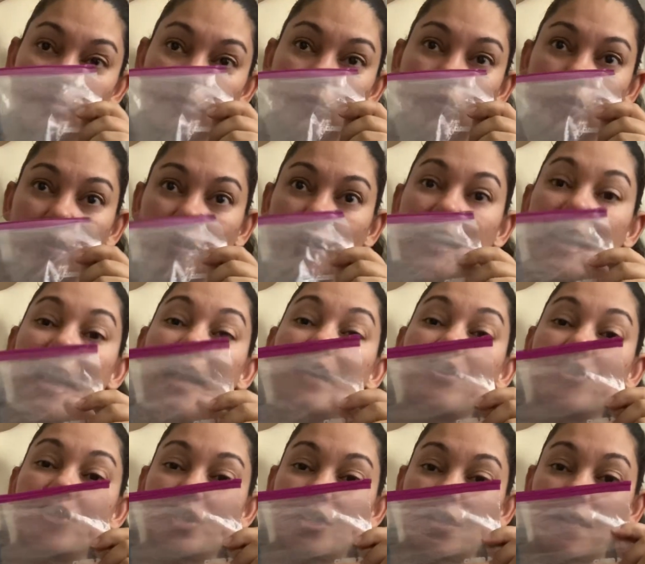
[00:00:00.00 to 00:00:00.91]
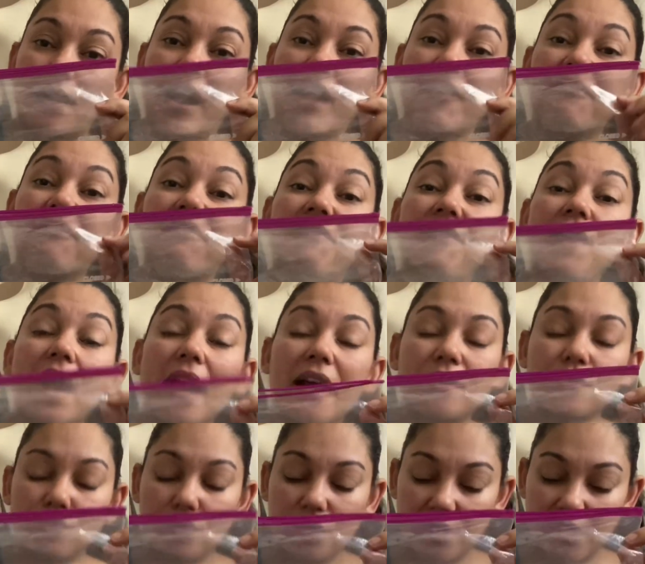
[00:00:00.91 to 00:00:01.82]
or last year, I
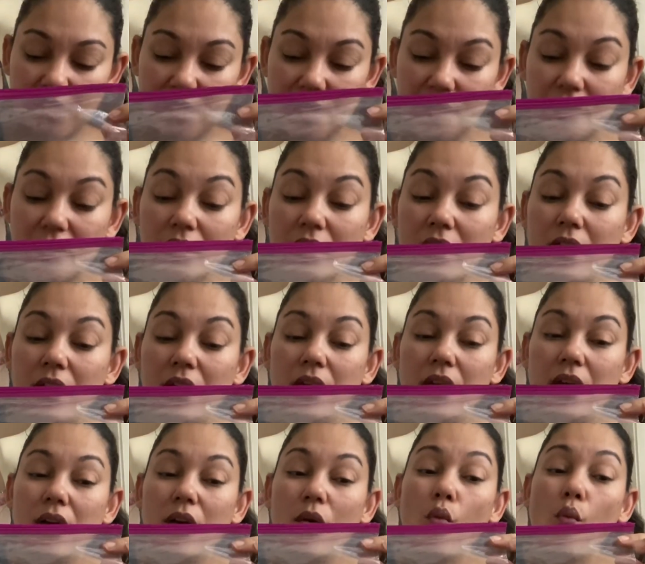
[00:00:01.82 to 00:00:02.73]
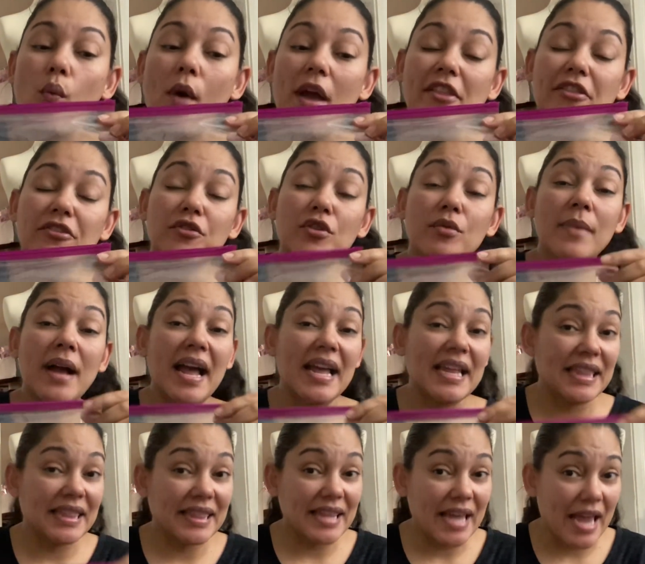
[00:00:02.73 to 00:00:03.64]
finally went through
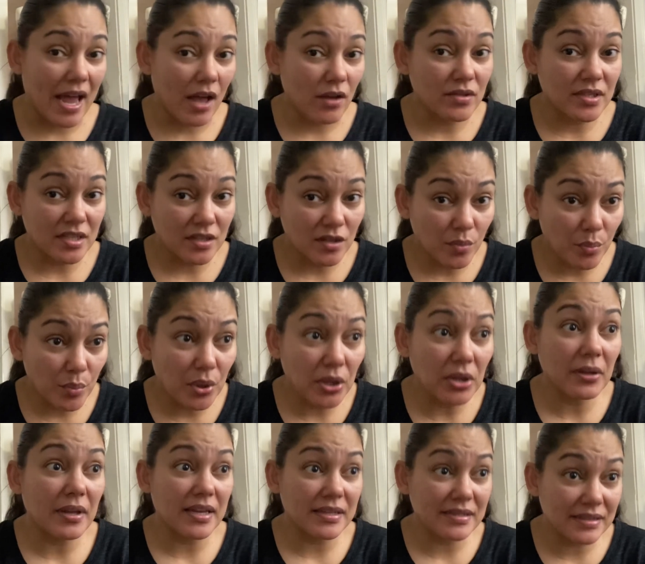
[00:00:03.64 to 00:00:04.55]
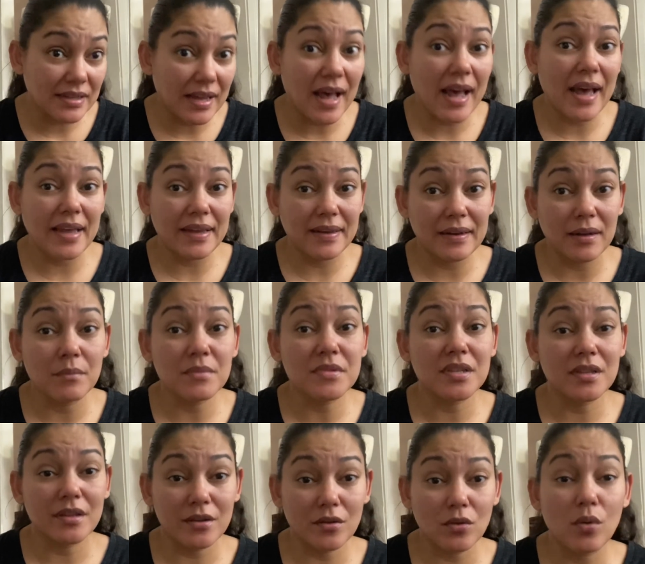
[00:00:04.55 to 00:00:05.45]
my thousand plus
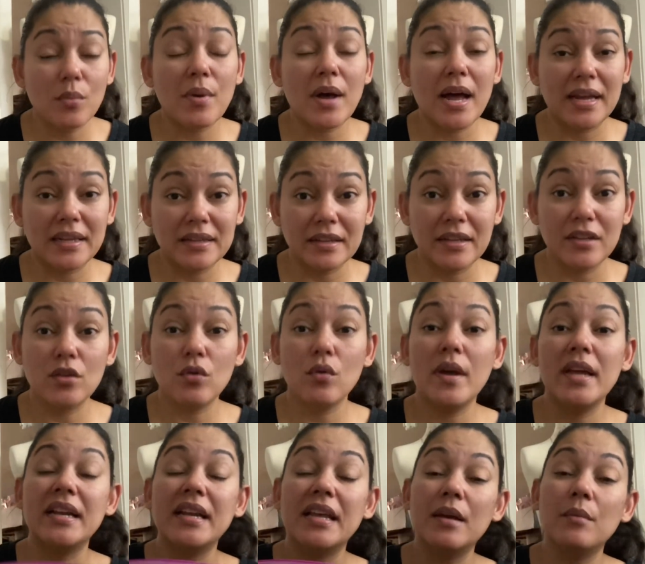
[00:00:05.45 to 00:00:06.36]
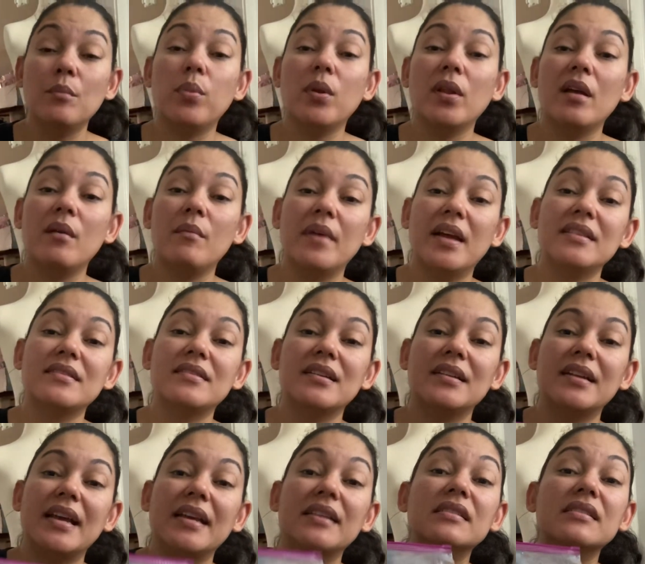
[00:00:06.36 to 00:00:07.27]
items little by little and
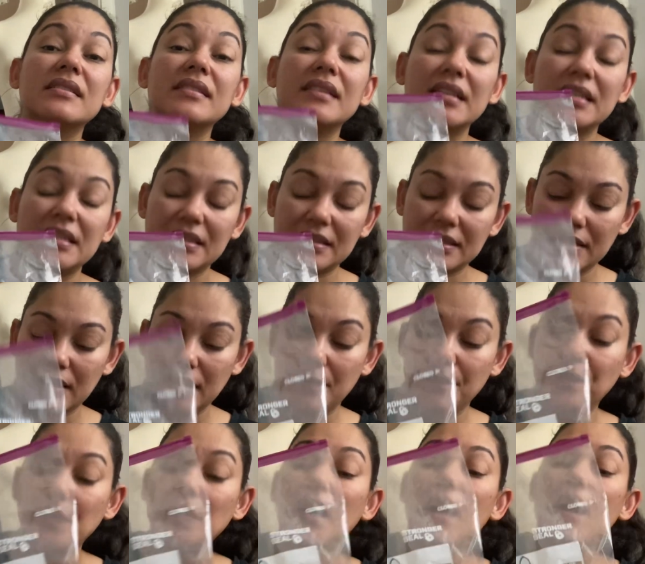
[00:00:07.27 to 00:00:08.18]
implemented a system